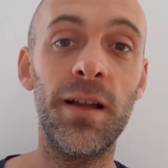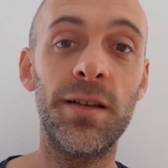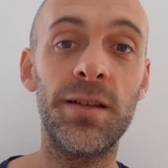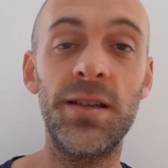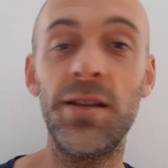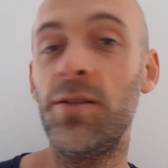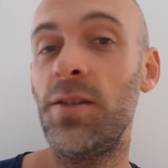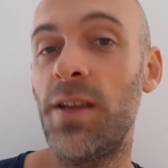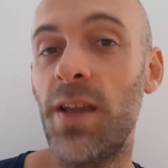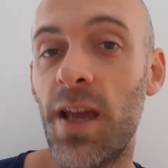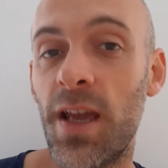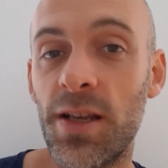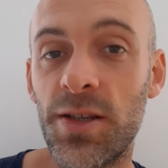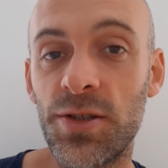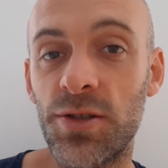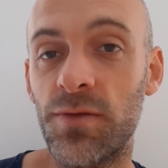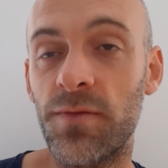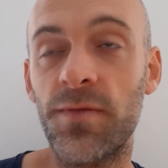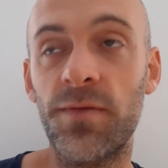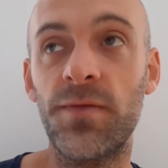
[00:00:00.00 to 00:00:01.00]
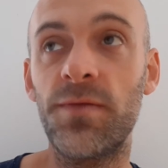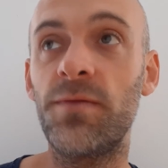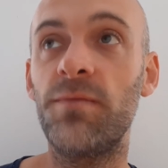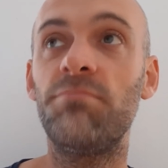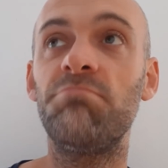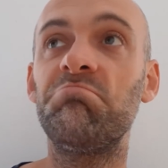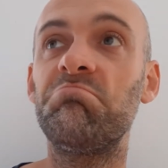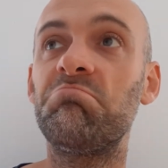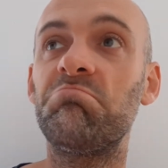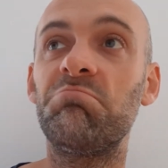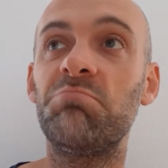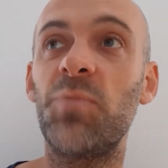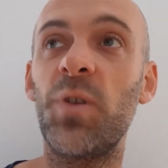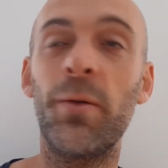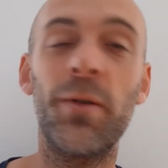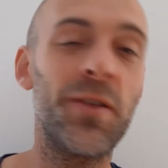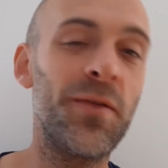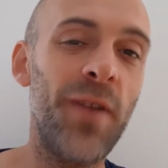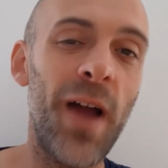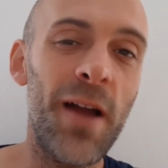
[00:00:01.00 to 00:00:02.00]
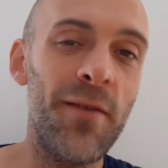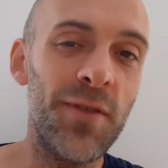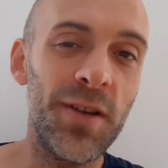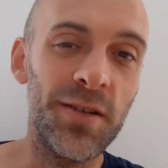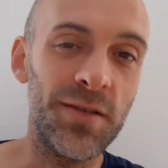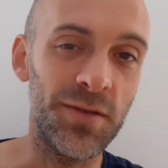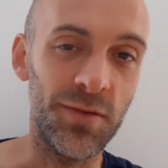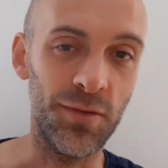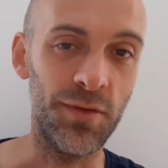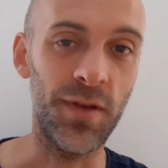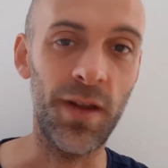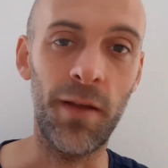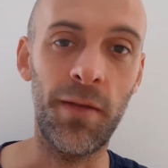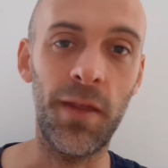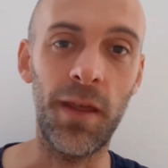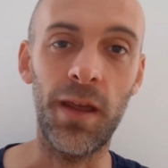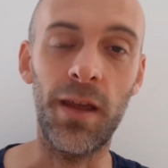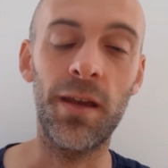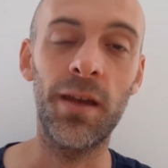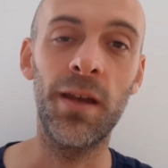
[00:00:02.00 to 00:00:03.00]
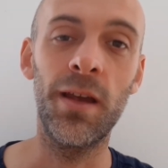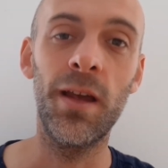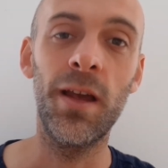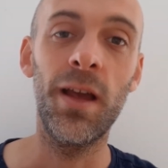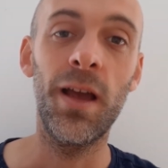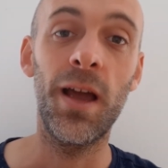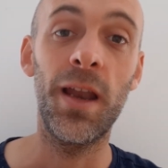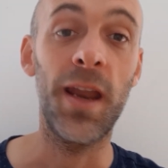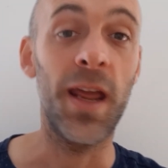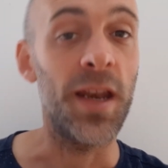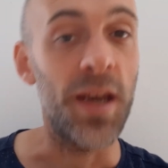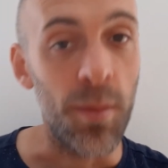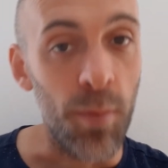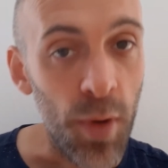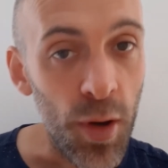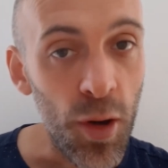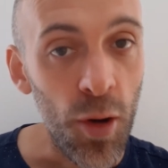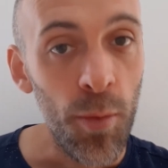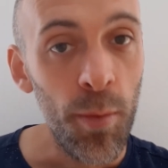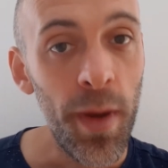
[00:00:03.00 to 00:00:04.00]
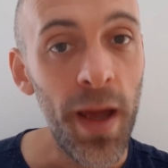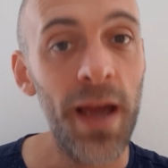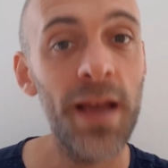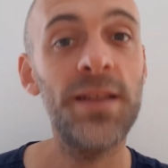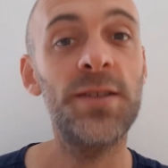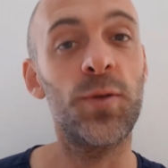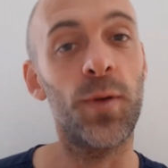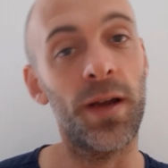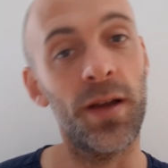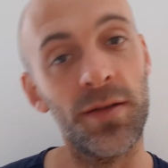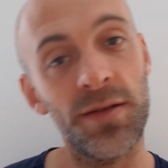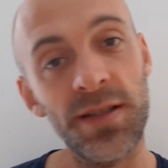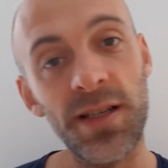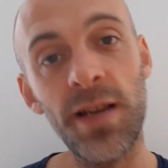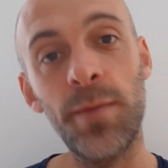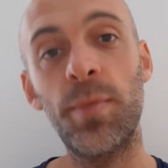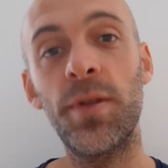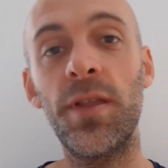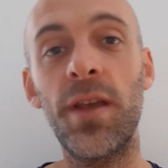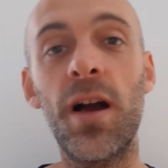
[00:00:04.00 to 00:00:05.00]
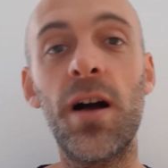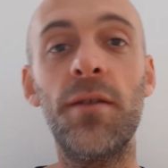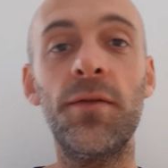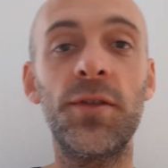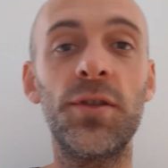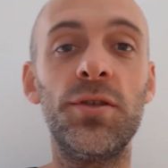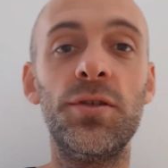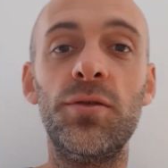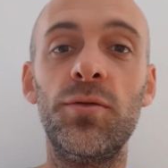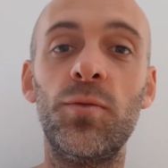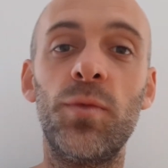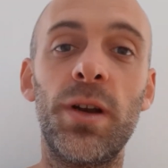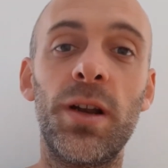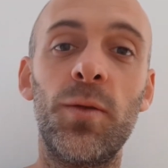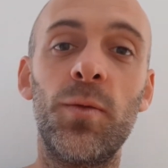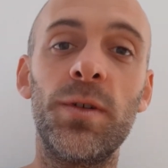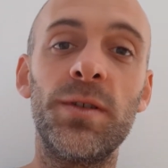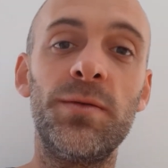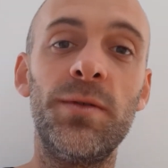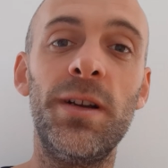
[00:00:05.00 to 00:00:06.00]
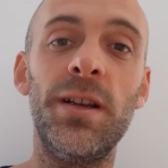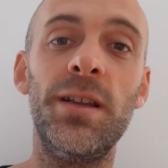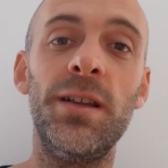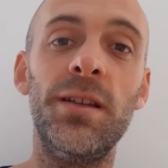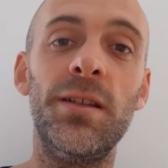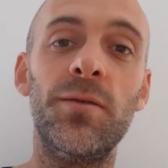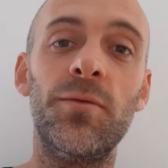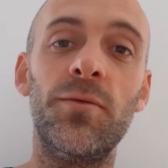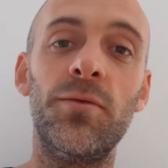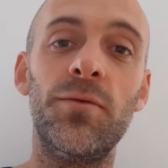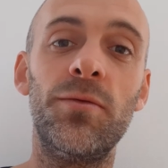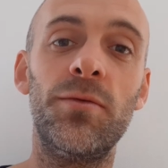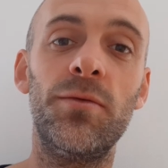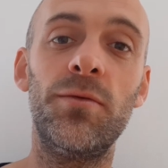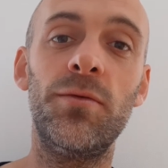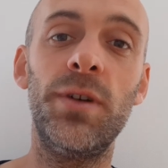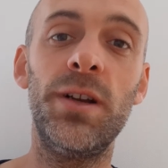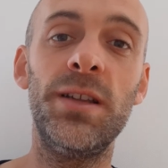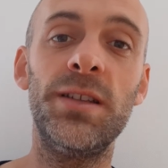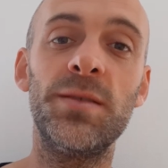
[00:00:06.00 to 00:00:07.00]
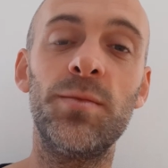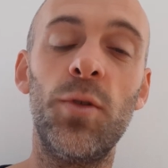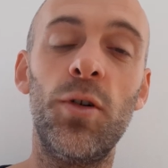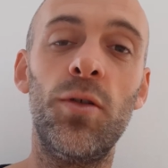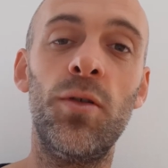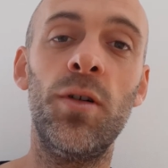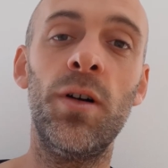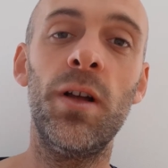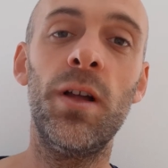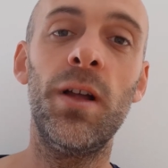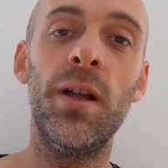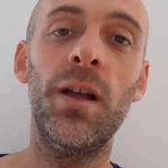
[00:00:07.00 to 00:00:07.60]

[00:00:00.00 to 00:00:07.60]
till the age of when I was 5 years old, I think. And I had my own bed, so I could sleep in the afternoon when I was really, really small.